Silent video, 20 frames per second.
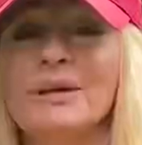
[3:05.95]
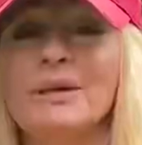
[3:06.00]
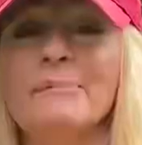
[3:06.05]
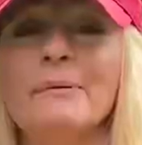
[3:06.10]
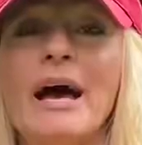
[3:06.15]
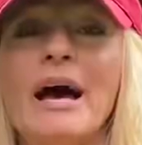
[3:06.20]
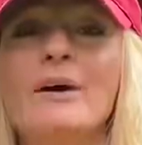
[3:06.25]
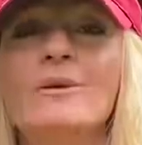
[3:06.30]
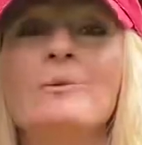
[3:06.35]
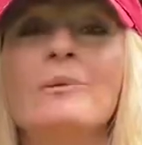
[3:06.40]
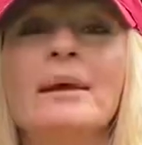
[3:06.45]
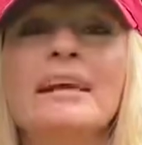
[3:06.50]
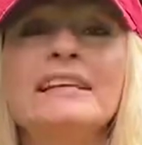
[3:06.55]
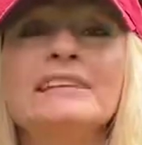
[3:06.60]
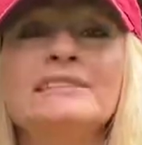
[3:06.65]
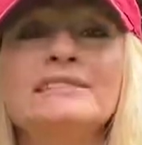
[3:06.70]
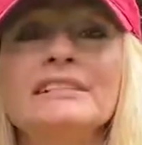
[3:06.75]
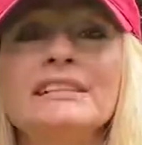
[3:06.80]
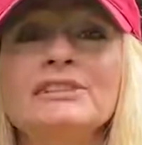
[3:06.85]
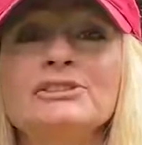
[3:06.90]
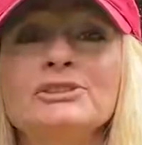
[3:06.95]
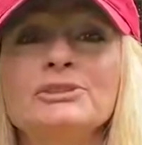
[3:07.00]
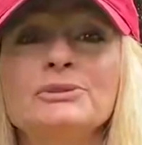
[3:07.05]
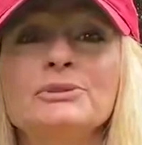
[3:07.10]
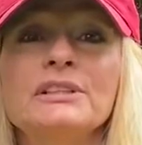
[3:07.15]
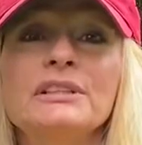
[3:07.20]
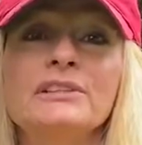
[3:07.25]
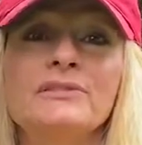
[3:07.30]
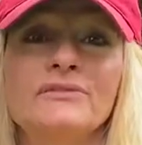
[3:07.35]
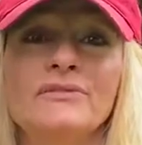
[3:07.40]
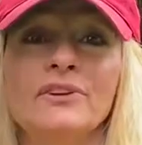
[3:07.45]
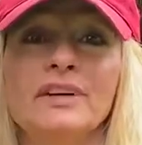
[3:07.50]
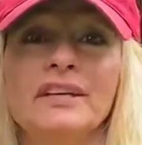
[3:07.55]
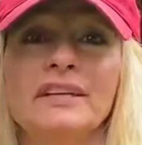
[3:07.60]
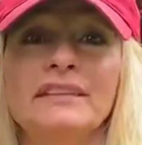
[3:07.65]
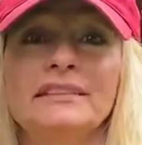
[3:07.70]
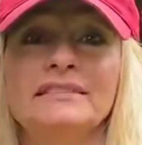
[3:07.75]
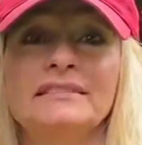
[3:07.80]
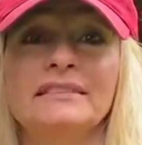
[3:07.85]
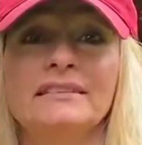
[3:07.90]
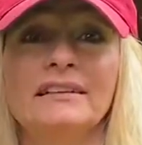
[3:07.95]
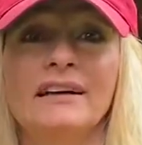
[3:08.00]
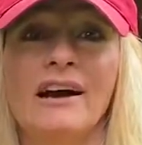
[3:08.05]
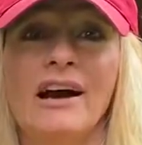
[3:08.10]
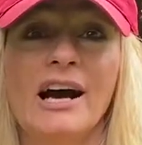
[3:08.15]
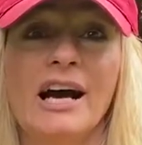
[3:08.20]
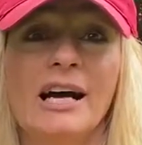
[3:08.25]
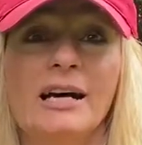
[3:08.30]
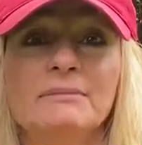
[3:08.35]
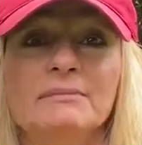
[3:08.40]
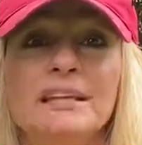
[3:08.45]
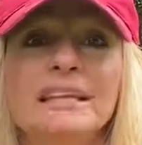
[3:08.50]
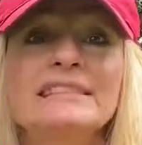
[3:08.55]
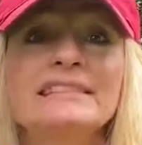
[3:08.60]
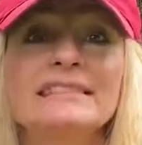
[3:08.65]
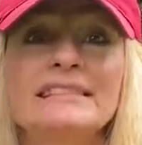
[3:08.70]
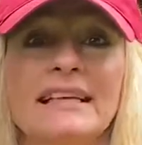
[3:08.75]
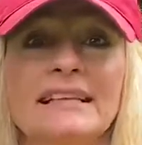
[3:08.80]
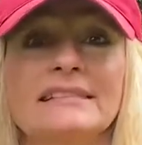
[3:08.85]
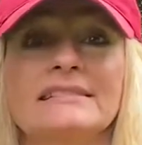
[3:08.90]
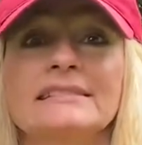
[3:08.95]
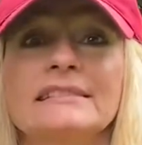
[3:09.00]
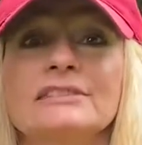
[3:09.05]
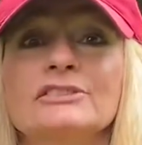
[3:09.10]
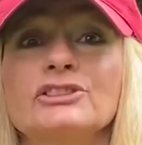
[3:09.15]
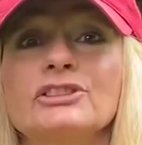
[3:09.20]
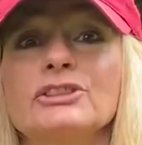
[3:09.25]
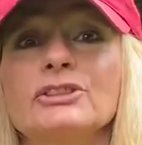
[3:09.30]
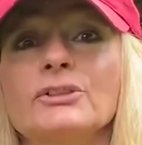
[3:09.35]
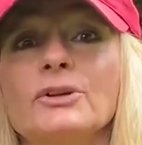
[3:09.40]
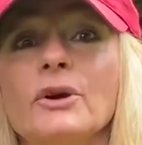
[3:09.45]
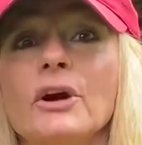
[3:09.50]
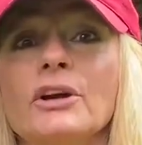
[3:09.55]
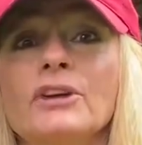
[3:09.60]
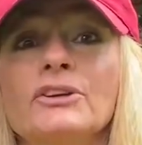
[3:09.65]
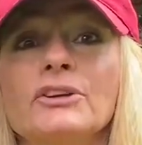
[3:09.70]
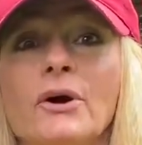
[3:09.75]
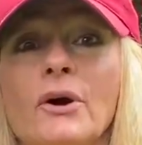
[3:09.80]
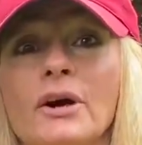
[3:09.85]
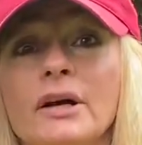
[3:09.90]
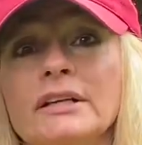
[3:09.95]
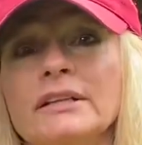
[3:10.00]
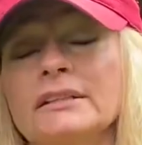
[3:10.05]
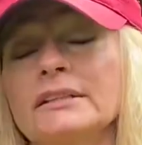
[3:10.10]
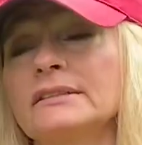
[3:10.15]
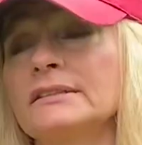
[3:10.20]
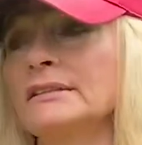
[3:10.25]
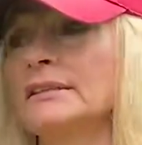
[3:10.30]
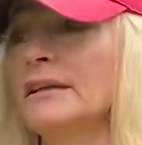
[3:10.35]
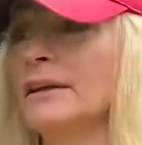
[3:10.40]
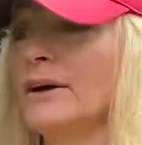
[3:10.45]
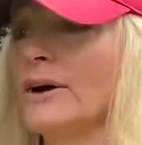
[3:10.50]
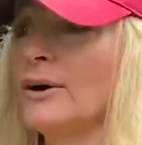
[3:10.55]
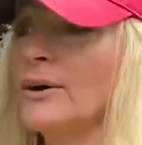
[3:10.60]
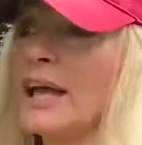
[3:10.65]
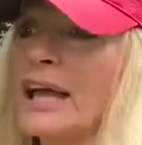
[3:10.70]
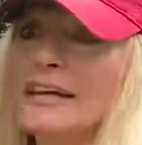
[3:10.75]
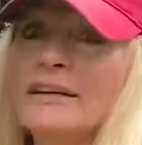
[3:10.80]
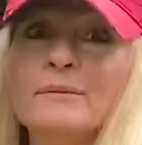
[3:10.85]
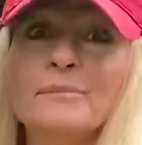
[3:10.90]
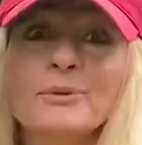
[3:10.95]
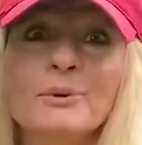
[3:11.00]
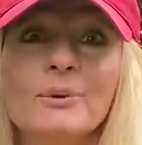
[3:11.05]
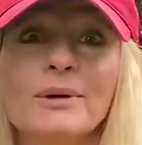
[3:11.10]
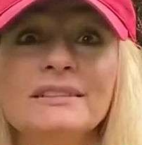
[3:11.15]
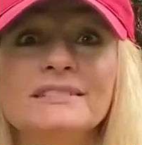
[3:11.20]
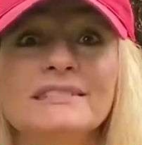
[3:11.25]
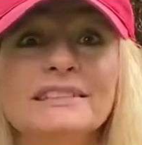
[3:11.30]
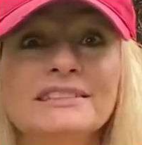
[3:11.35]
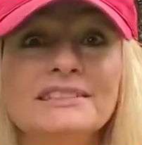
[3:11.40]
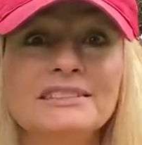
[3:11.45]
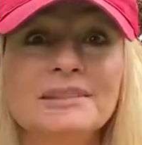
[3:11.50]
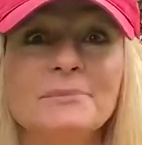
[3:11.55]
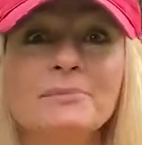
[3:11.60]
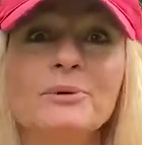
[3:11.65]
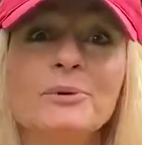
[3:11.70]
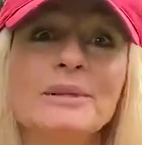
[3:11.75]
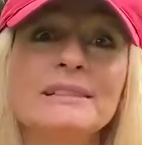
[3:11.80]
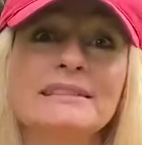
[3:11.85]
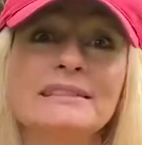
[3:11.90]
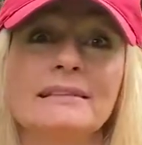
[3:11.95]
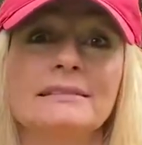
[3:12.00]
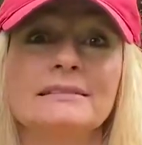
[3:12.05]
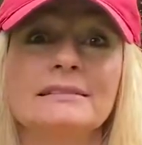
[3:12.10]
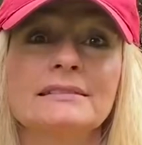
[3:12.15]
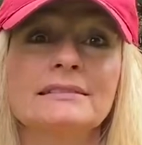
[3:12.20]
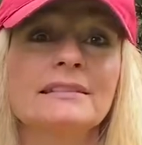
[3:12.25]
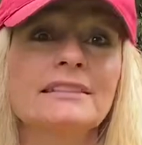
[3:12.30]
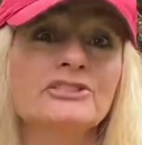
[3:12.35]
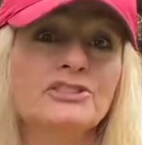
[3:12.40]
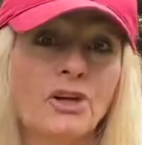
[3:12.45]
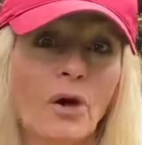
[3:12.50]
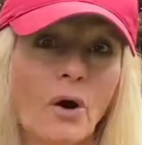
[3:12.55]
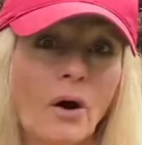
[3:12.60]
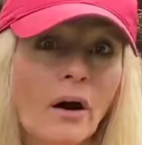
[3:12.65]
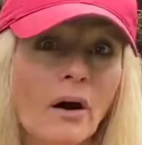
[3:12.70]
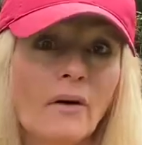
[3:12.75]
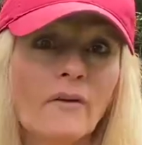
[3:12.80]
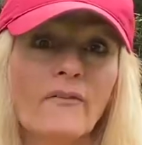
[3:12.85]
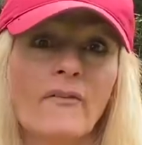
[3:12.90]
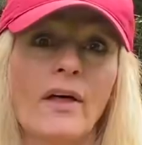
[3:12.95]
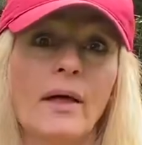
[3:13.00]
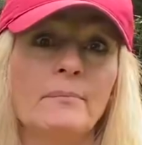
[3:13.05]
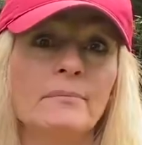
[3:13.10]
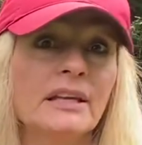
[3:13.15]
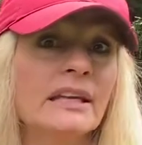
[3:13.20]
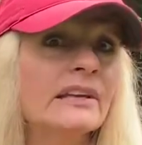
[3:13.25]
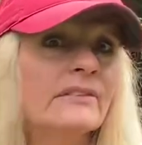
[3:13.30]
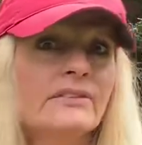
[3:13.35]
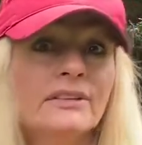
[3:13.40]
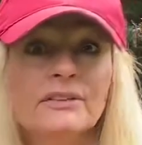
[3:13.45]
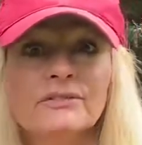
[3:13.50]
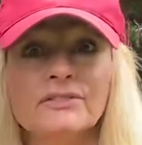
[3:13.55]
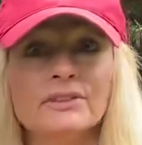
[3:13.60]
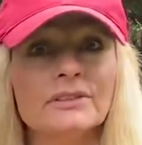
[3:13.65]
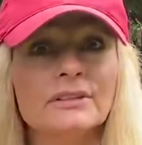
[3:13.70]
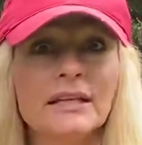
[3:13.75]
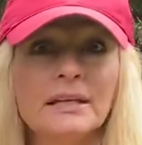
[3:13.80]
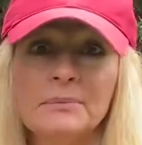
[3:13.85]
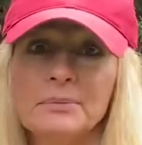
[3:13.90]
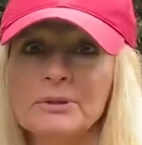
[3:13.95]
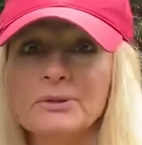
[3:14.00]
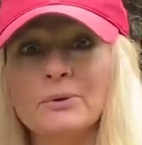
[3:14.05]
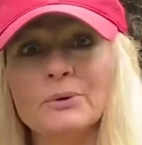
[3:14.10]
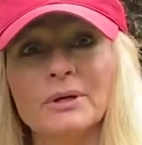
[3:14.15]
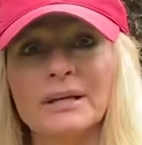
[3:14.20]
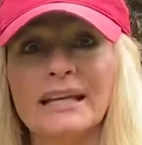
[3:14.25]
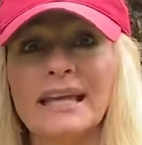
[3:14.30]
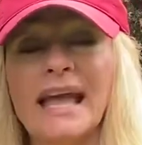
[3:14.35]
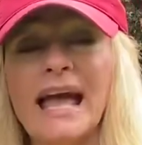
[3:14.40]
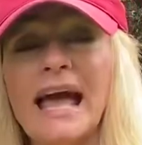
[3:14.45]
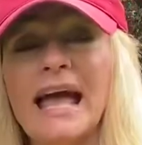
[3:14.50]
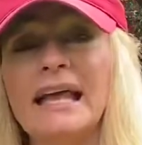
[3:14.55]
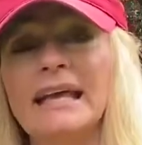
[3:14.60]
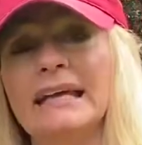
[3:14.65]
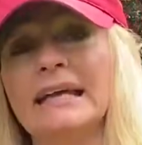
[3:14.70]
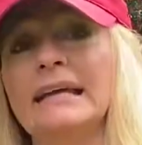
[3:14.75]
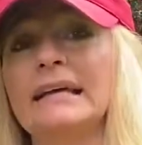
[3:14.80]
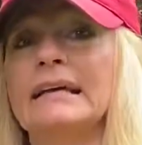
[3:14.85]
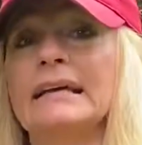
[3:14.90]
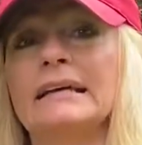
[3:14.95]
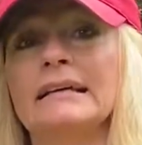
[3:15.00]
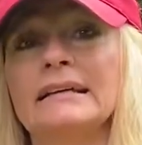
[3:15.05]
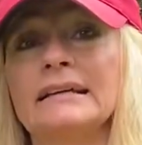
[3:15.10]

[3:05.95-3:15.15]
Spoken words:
about ways that you can invite insects into your yard. Okay, number one, ditch the poisons. Ditch all of them, even if they're labeled organic.